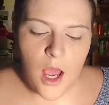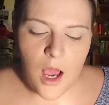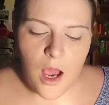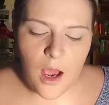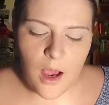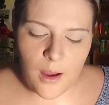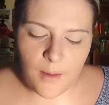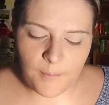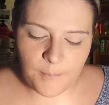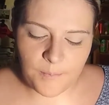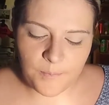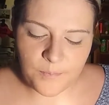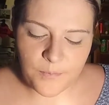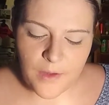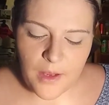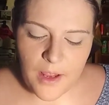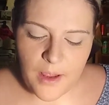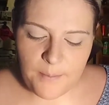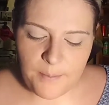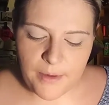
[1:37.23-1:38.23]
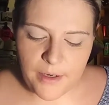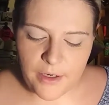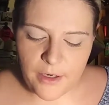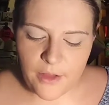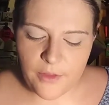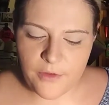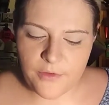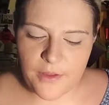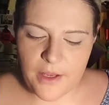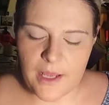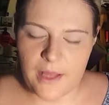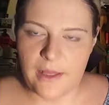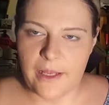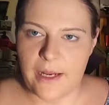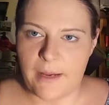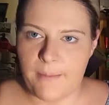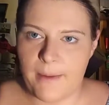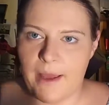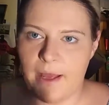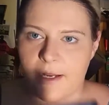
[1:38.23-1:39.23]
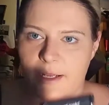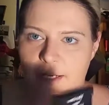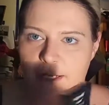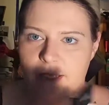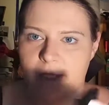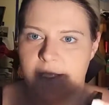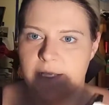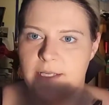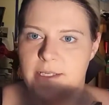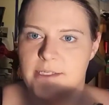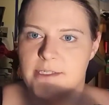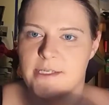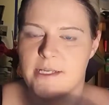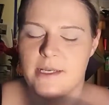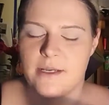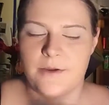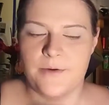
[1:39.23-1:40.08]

But another thing I like about it is